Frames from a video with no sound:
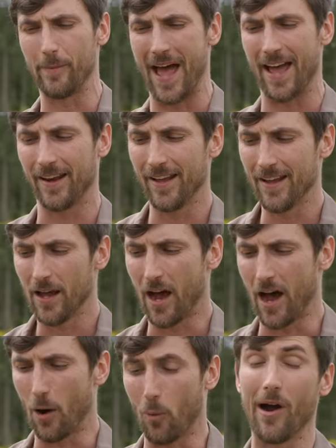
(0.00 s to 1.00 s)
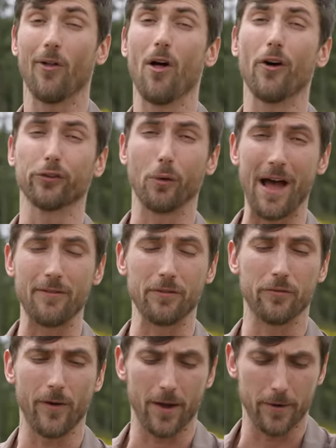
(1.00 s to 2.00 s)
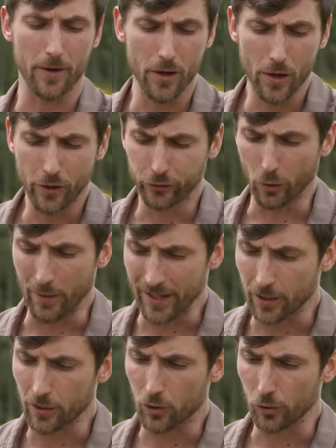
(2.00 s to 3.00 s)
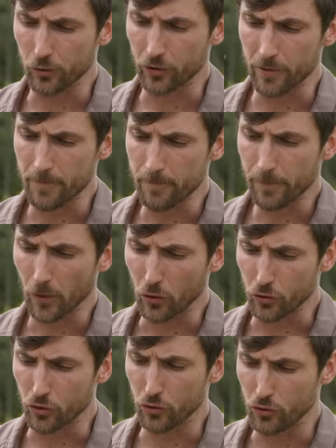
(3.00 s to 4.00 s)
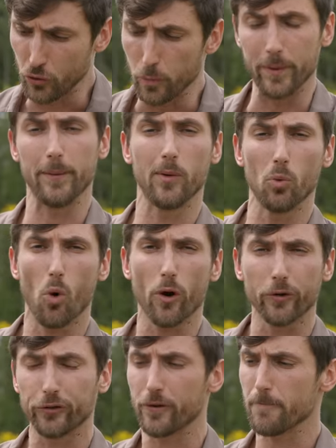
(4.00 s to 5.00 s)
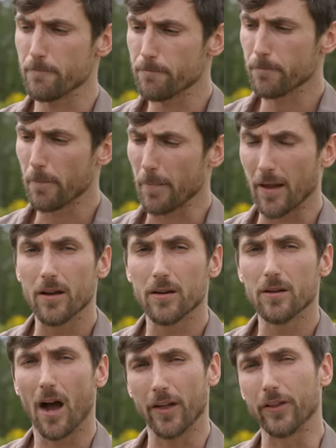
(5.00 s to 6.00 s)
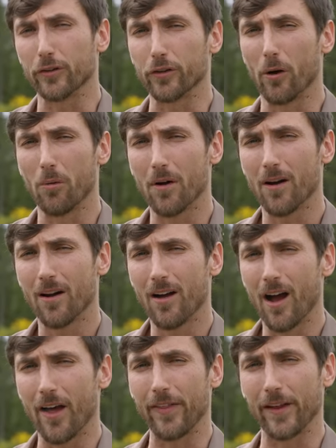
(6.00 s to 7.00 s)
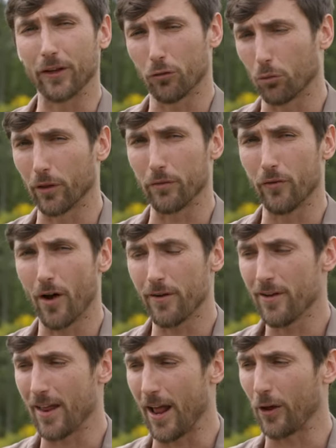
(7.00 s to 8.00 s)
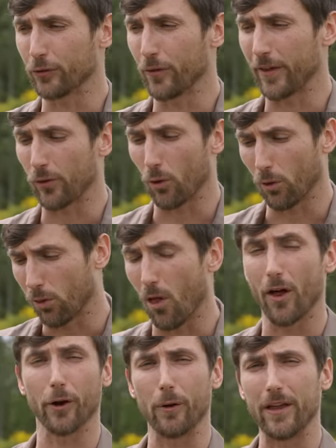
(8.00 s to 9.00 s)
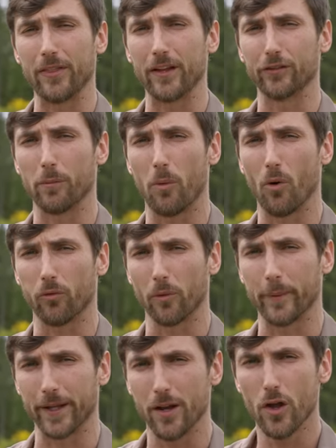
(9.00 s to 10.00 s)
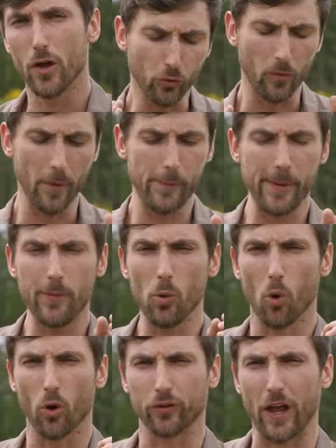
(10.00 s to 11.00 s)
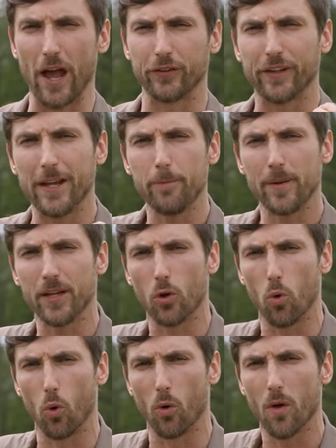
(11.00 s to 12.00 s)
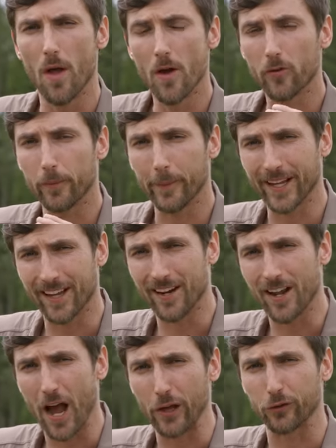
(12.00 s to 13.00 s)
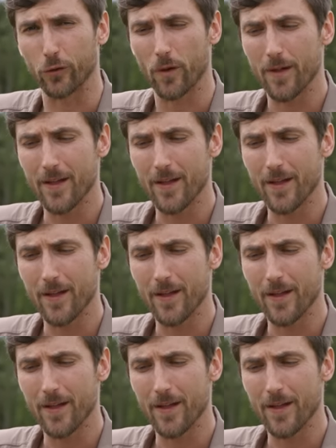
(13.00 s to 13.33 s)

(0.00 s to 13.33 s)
them at uh, while also having fun. So in conclusion, should you BB Wars? I think so. I think it's really fun, and I also think there are a lot of great things to pull from it. So for my BB Wars guys, keep being cool. For my gun guys,